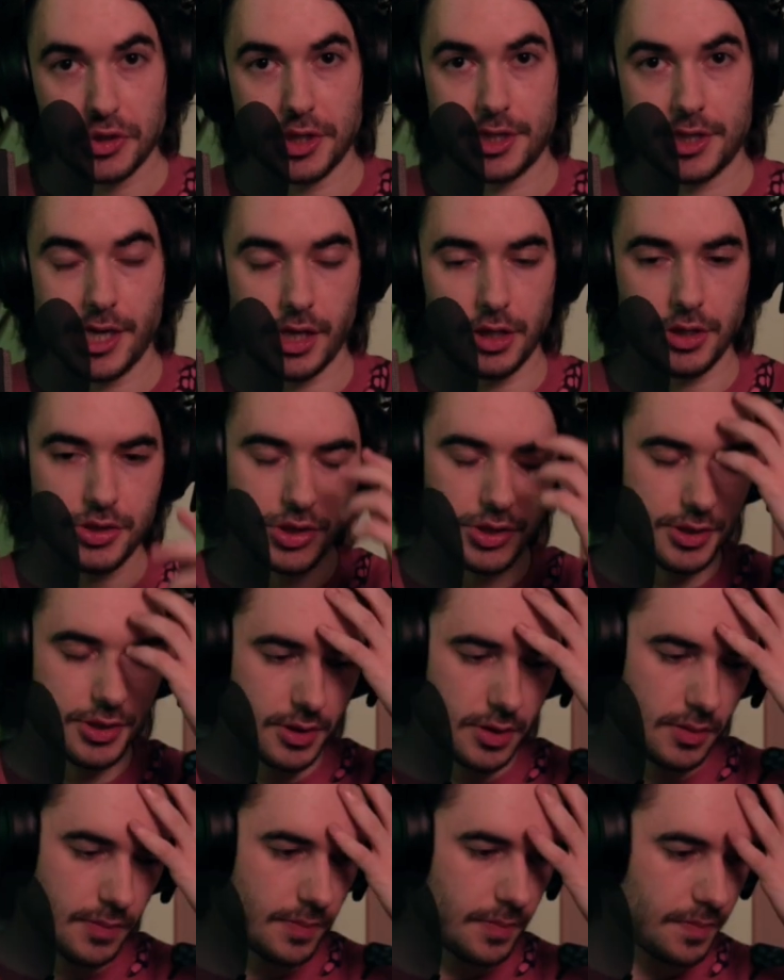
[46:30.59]

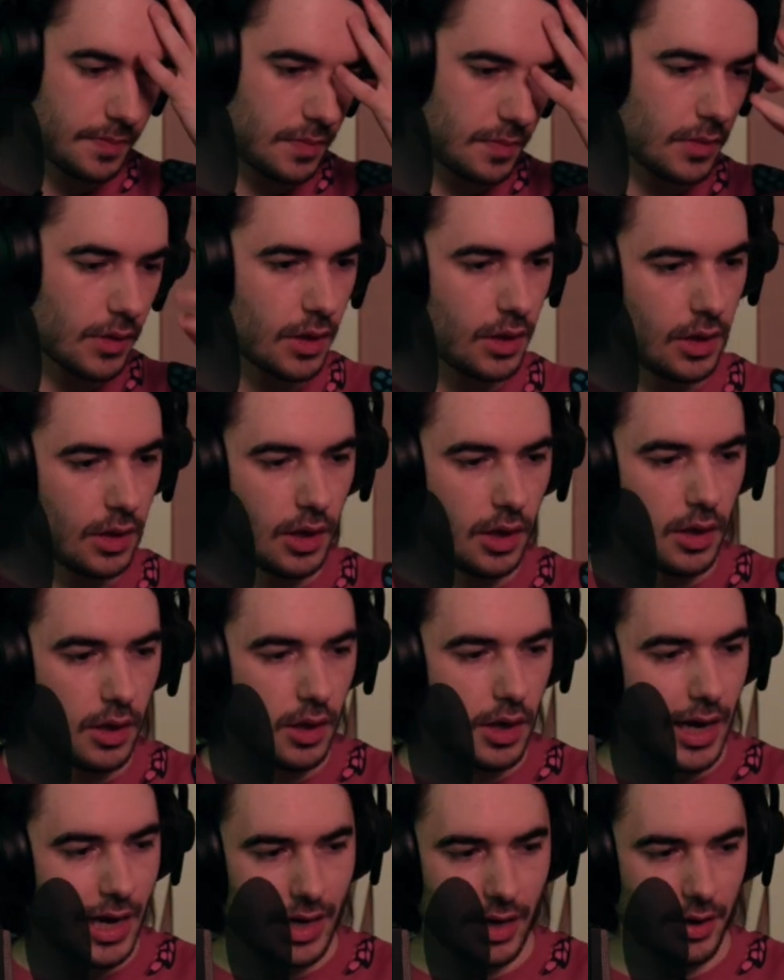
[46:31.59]
intelligence.
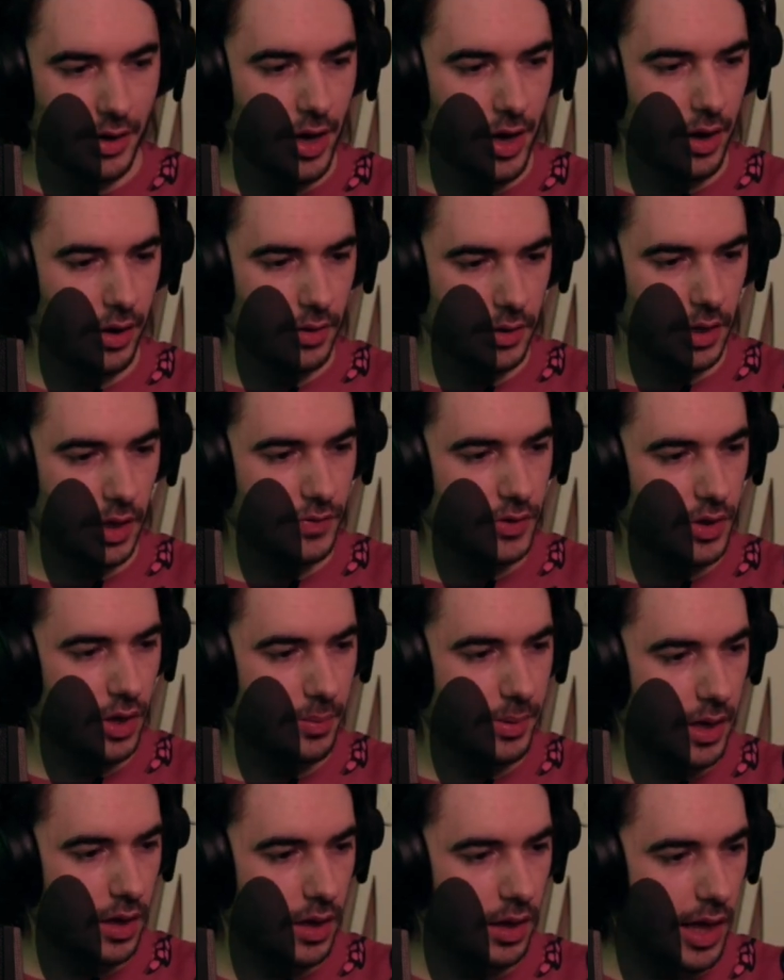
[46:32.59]
I don't know. You have to know
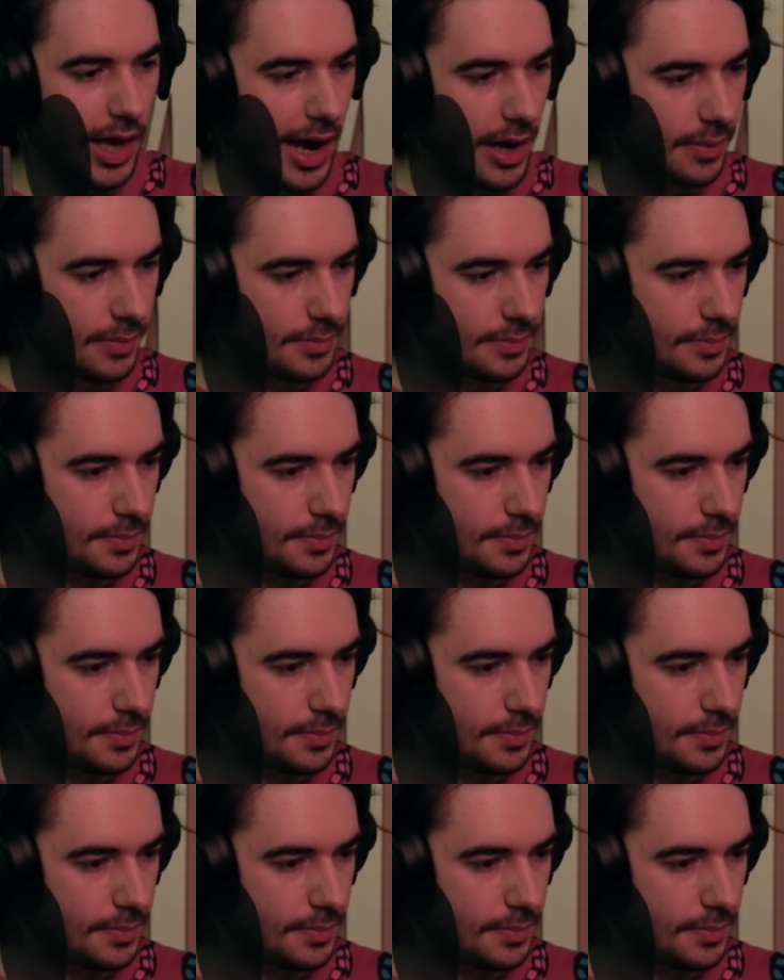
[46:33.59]
about a lot.